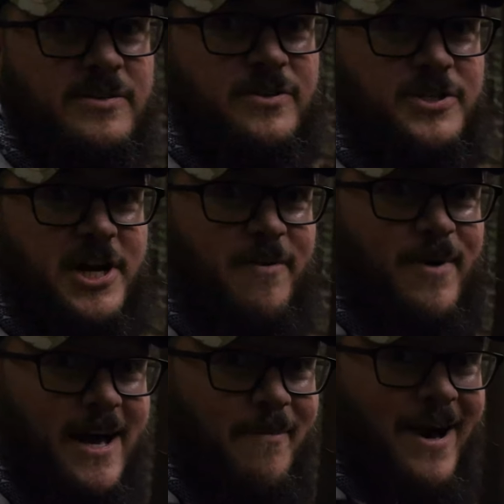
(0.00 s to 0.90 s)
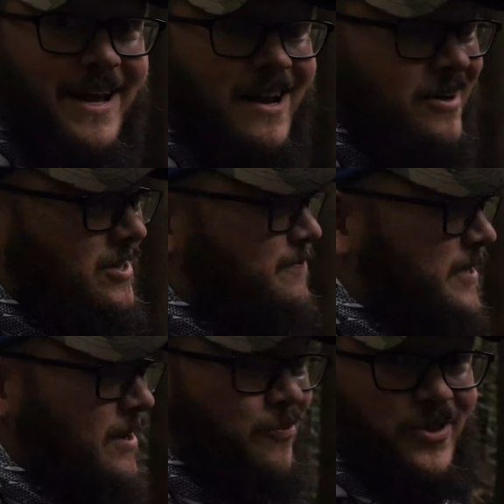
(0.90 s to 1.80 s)
So Jeremiah might not have hooked
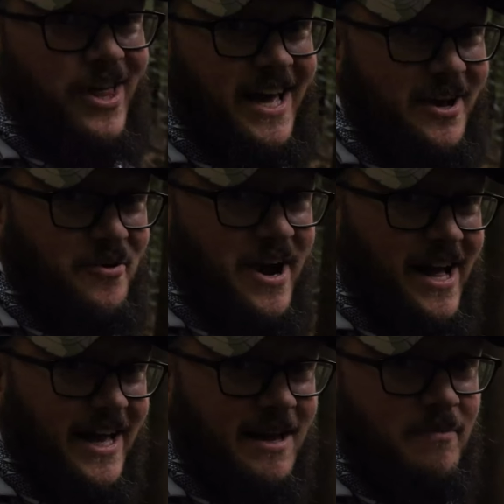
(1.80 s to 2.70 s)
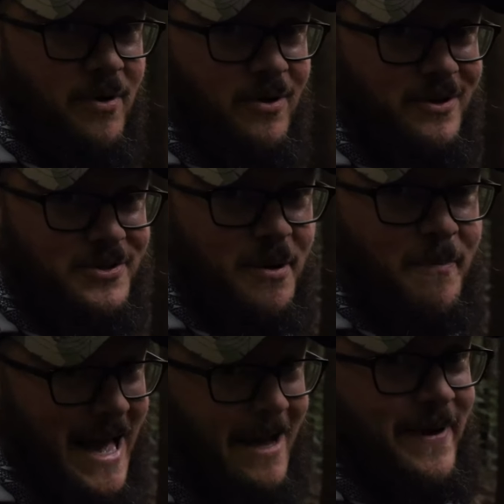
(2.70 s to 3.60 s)
me up with like great hiking poles or a
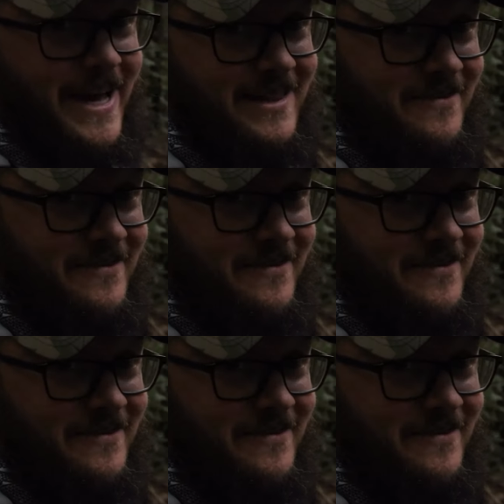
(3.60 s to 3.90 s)
backpack that